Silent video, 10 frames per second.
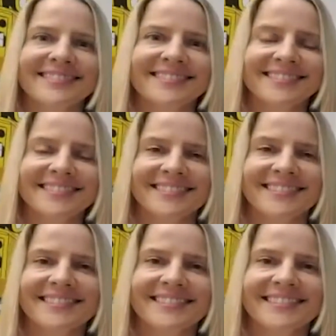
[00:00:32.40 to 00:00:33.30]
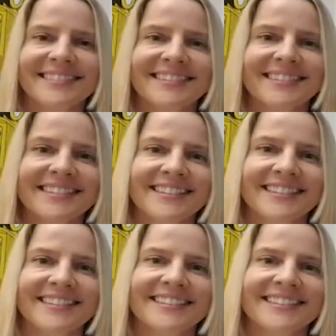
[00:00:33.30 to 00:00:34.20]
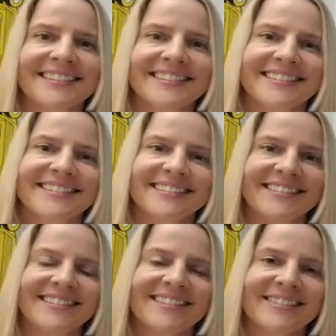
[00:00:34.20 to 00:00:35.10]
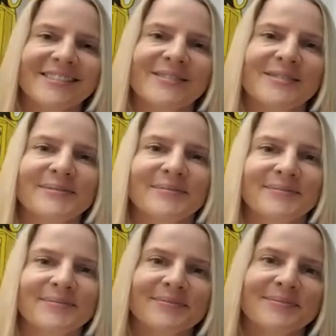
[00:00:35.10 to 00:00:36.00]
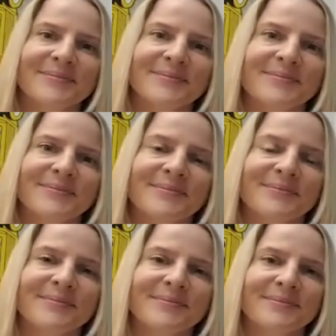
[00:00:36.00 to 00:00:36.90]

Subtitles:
(not speaking)